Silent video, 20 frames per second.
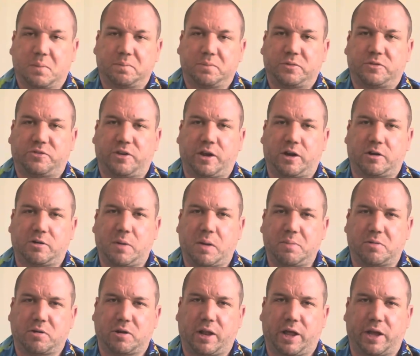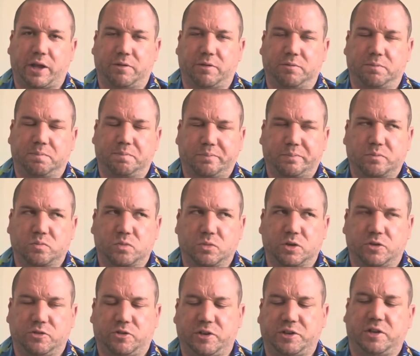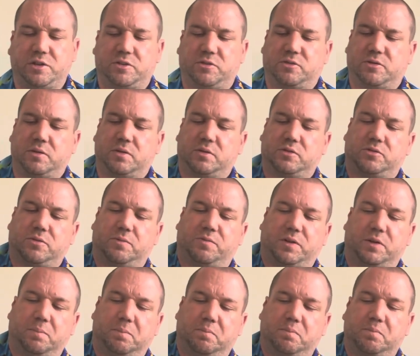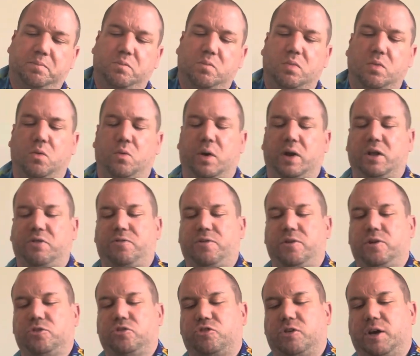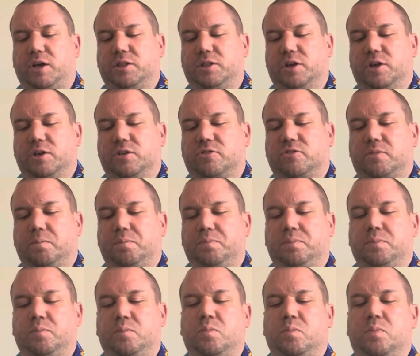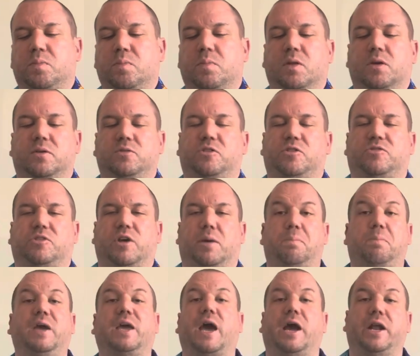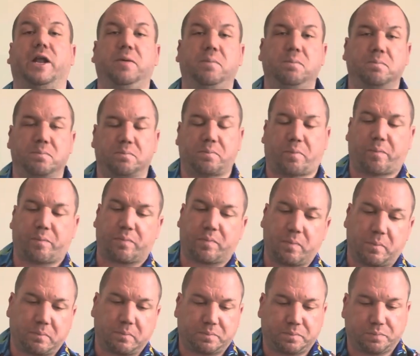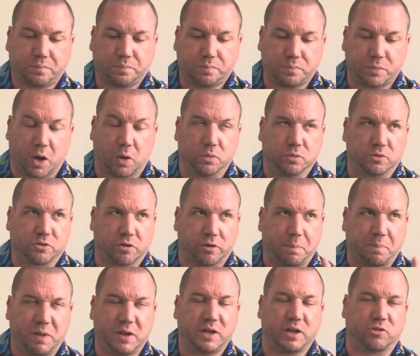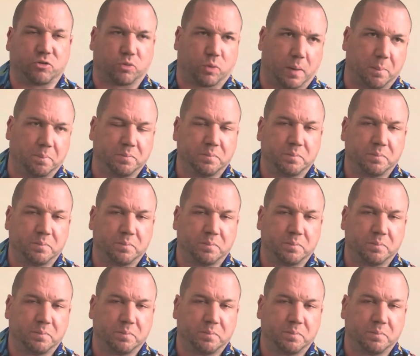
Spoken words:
see, I remember Elaine, she did sort of something. When I first tried this, she said, pick any. No, sorry, pick this one,